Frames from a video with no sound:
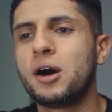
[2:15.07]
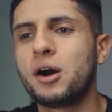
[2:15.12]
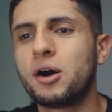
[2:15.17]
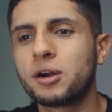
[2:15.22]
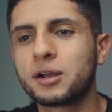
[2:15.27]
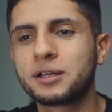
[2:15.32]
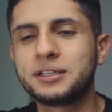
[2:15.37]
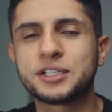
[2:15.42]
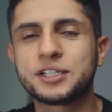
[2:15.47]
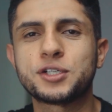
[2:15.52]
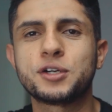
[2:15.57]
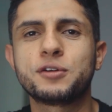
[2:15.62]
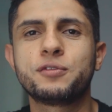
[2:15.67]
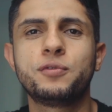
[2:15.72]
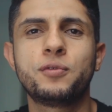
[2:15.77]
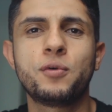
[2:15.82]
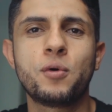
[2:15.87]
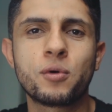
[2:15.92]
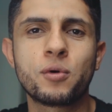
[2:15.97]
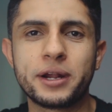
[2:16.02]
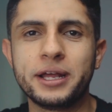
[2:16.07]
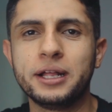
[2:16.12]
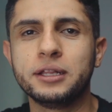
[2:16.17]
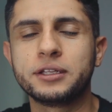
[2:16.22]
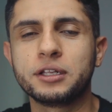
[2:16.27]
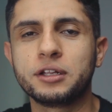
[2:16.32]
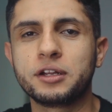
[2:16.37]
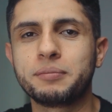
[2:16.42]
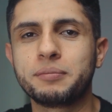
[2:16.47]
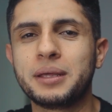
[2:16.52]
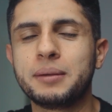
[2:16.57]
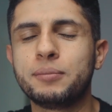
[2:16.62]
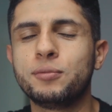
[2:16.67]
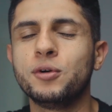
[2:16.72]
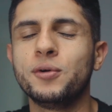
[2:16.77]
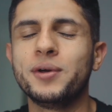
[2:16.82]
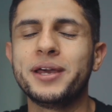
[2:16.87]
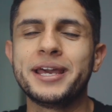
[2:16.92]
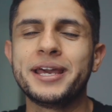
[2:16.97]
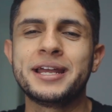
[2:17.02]
architecture for elderly
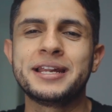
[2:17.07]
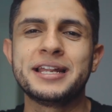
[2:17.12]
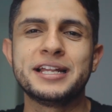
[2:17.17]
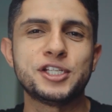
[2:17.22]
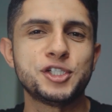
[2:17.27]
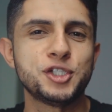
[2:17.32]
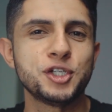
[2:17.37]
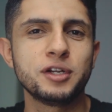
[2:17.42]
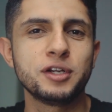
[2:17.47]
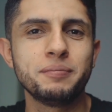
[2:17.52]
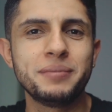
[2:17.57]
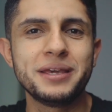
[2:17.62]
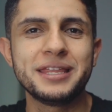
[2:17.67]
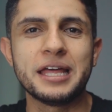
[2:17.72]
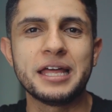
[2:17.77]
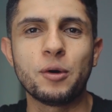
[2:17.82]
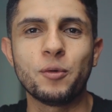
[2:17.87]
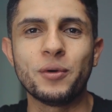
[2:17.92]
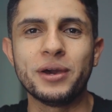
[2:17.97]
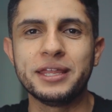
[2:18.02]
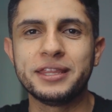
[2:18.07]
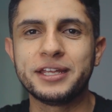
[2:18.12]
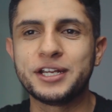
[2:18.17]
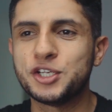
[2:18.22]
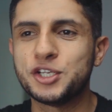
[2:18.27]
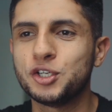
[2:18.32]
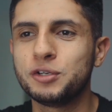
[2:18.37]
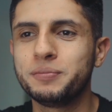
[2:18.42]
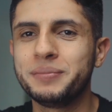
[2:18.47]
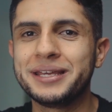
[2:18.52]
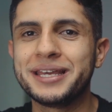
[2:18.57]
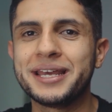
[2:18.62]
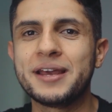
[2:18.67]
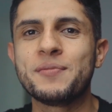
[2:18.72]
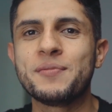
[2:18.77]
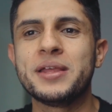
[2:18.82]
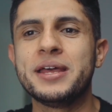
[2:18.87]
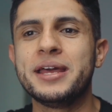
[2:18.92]
people and it shouldn't be that way. They should be